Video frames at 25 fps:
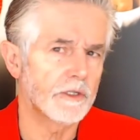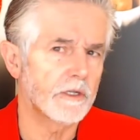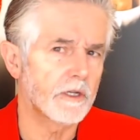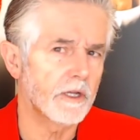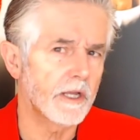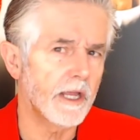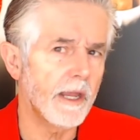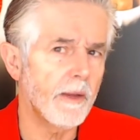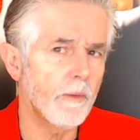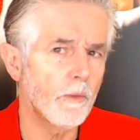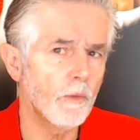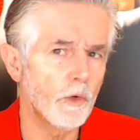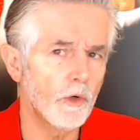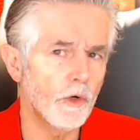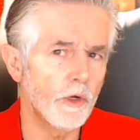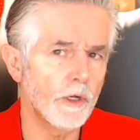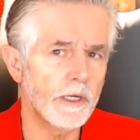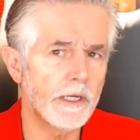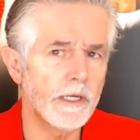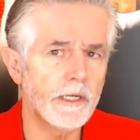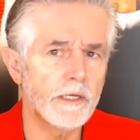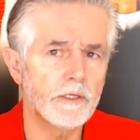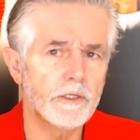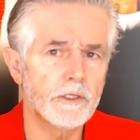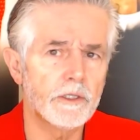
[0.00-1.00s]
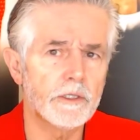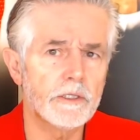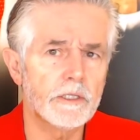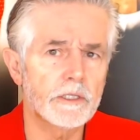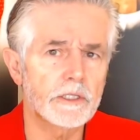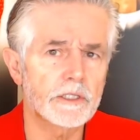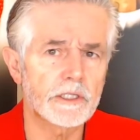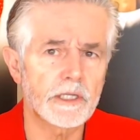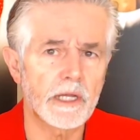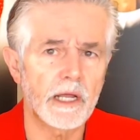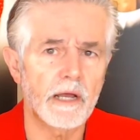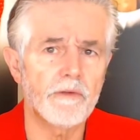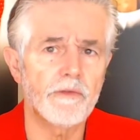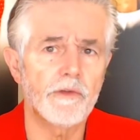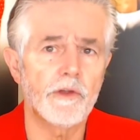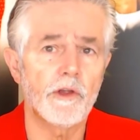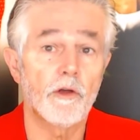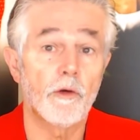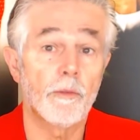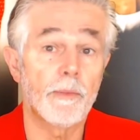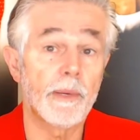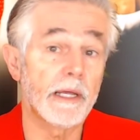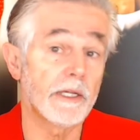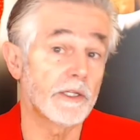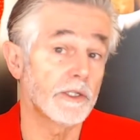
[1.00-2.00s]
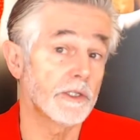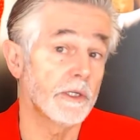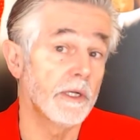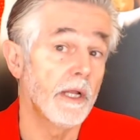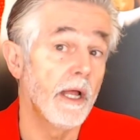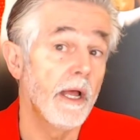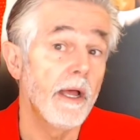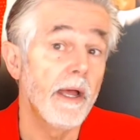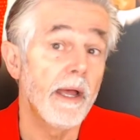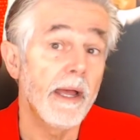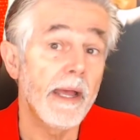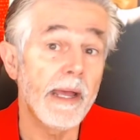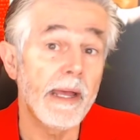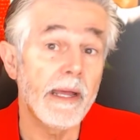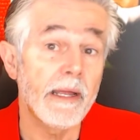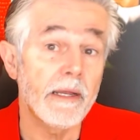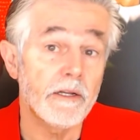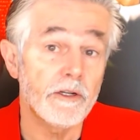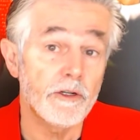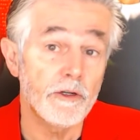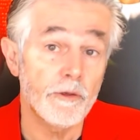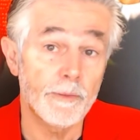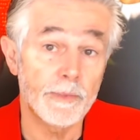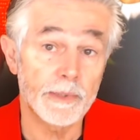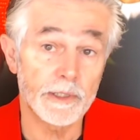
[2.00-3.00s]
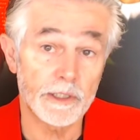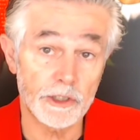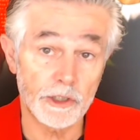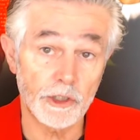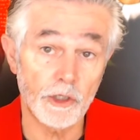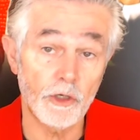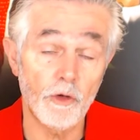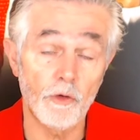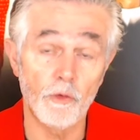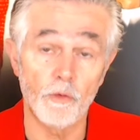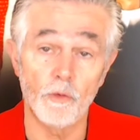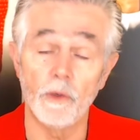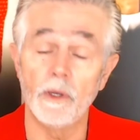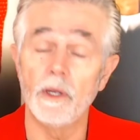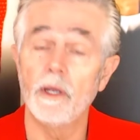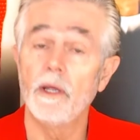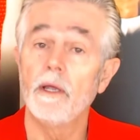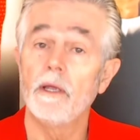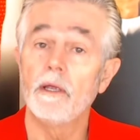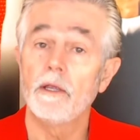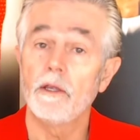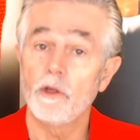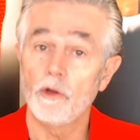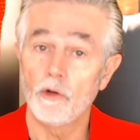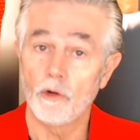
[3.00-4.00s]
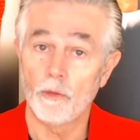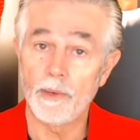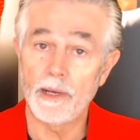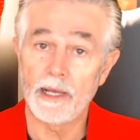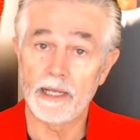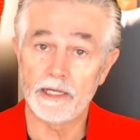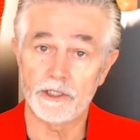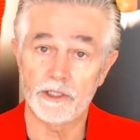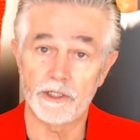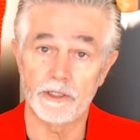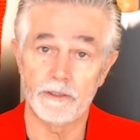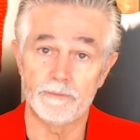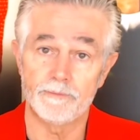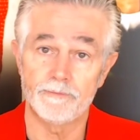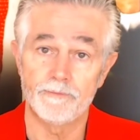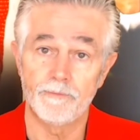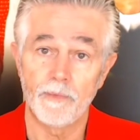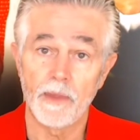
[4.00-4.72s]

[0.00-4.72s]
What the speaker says: to keep working to discover your passion and to pursue your passion.